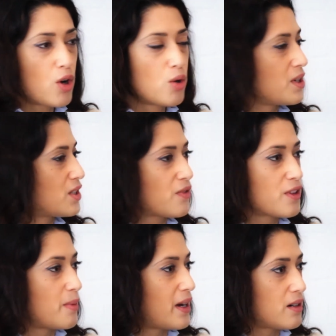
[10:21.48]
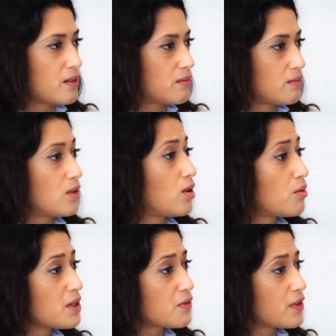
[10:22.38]
Always for the better.
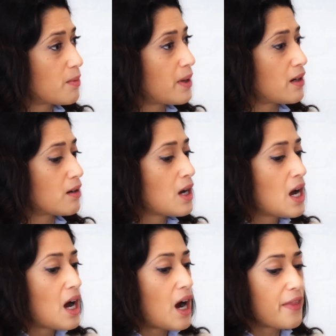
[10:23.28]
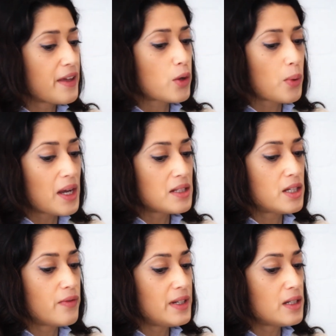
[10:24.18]
Always for the better. Yeah. I think
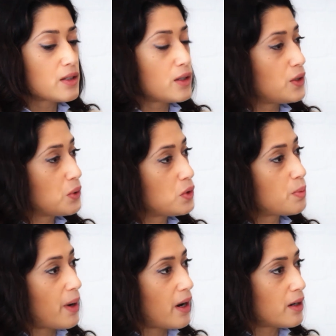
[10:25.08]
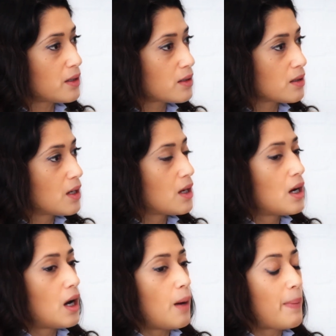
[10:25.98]
creativity is a huge part,
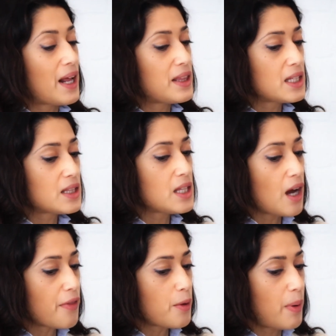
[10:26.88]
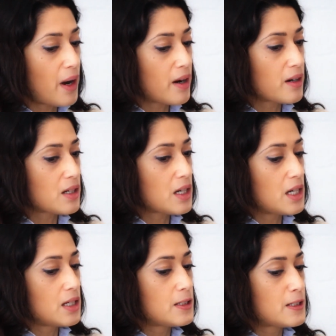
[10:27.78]
but I think the other part
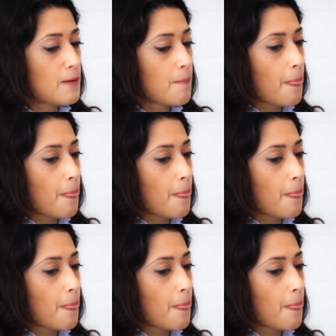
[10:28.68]
is,